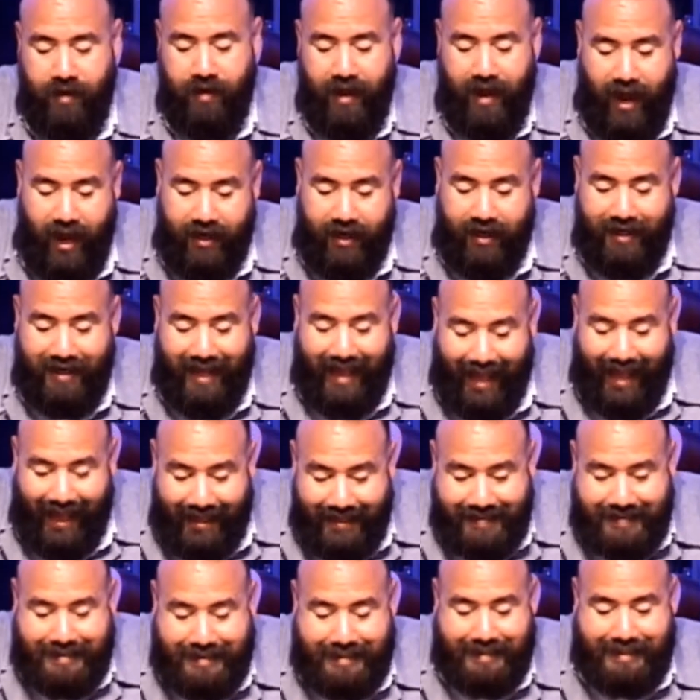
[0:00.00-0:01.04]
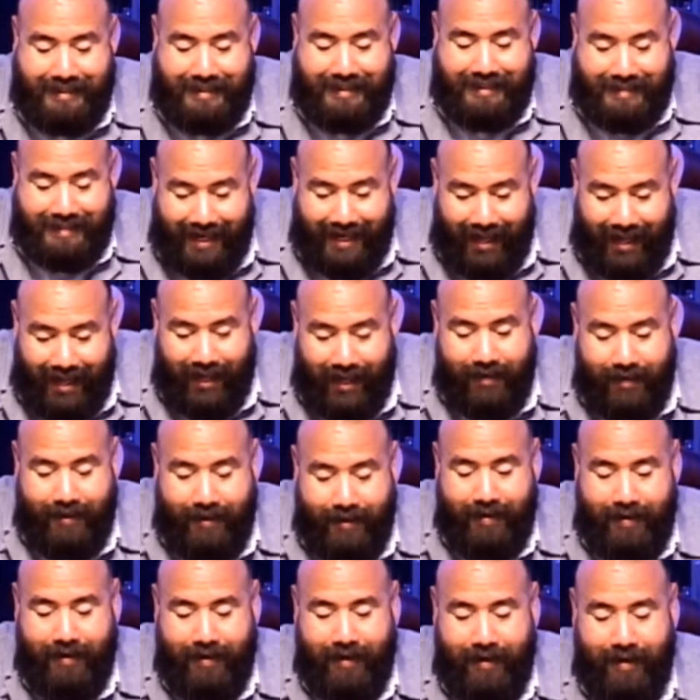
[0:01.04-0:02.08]
and an end to sin
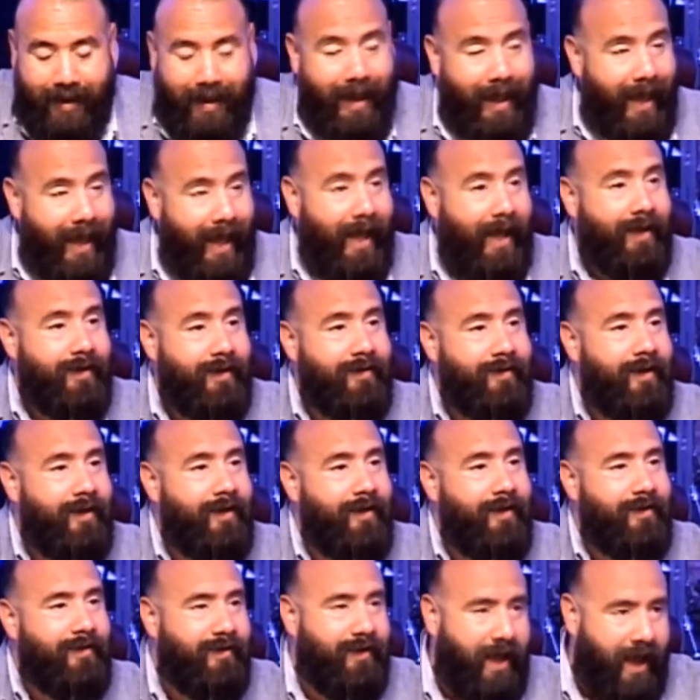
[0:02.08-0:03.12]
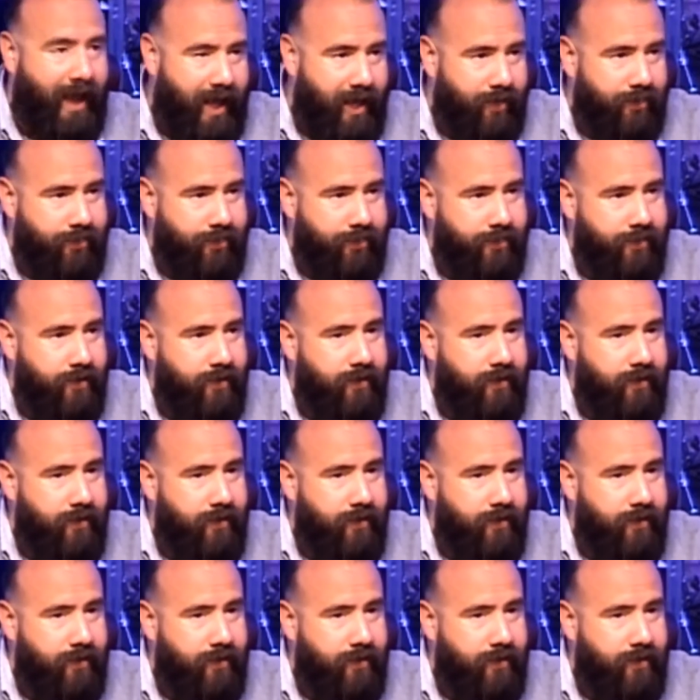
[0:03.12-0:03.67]
and death.